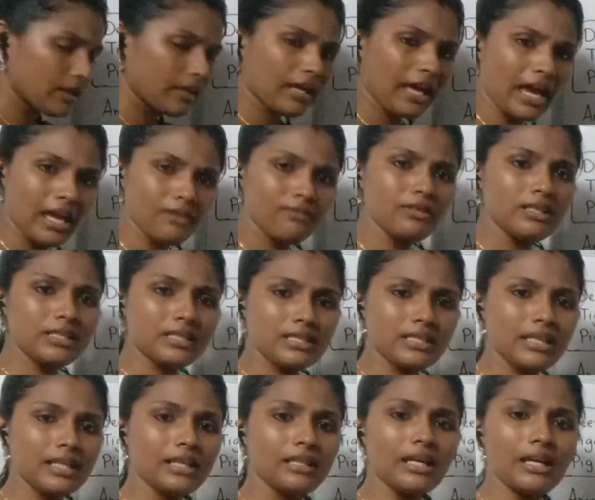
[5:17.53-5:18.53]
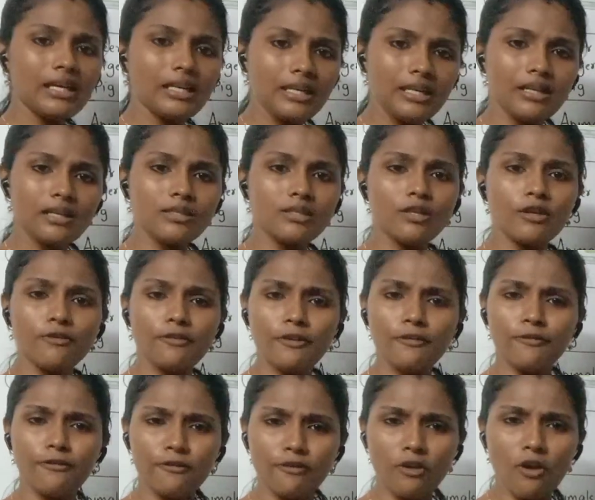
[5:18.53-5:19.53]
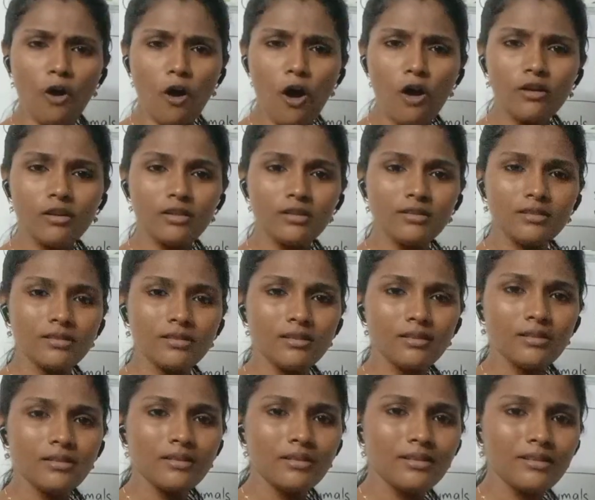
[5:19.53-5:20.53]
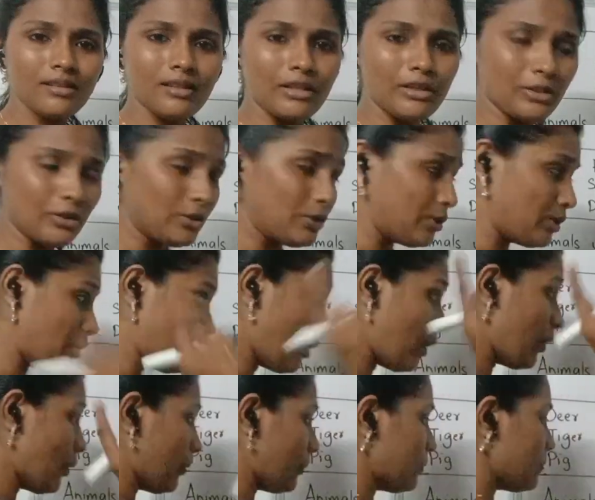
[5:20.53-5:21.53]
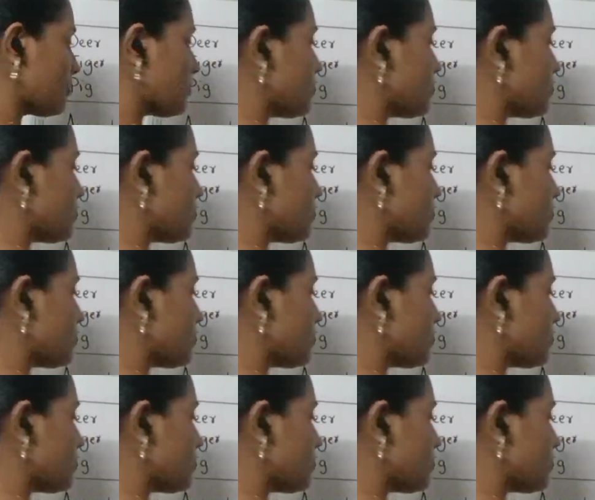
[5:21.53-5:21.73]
Can we see the ears of a frog? No.